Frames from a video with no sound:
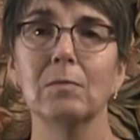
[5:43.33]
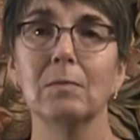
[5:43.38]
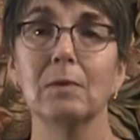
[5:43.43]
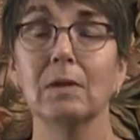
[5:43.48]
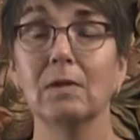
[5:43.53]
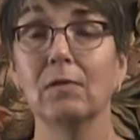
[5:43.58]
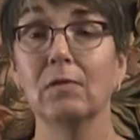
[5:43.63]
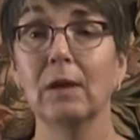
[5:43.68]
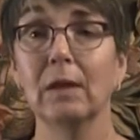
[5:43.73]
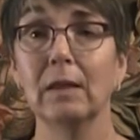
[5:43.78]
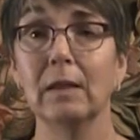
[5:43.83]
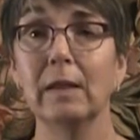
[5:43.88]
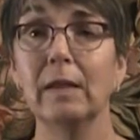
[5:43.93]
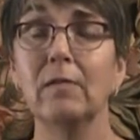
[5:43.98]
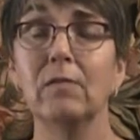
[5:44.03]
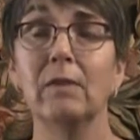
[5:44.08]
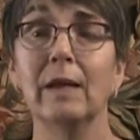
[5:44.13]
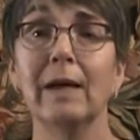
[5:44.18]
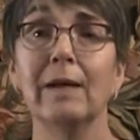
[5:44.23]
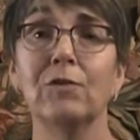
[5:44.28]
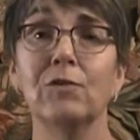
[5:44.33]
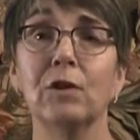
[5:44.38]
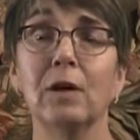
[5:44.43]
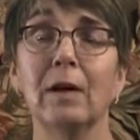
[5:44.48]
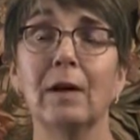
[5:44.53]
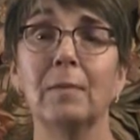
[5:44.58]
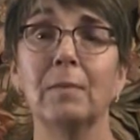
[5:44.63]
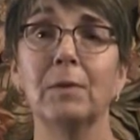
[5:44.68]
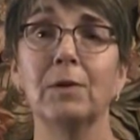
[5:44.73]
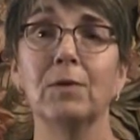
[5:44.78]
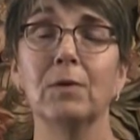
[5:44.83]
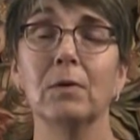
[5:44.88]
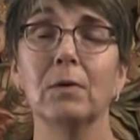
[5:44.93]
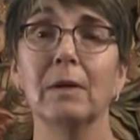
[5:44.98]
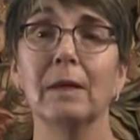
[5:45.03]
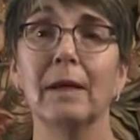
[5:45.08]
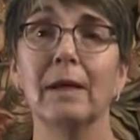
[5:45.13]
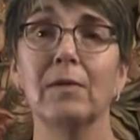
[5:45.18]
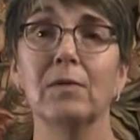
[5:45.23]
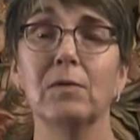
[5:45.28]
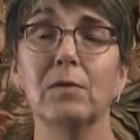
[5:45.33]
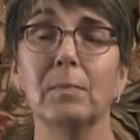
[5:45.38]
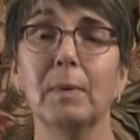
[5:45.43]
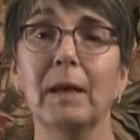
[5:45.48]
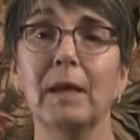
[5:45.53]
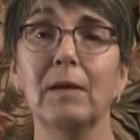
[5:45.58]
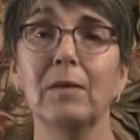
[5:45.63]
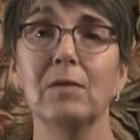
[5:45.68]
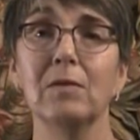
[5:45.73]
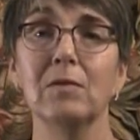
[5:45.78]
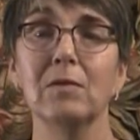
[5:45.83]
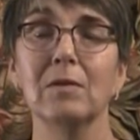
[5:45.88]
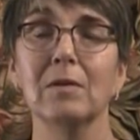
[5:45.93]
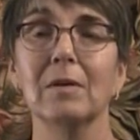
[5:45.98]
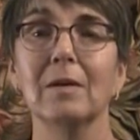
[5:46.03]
if I leave that job and create space,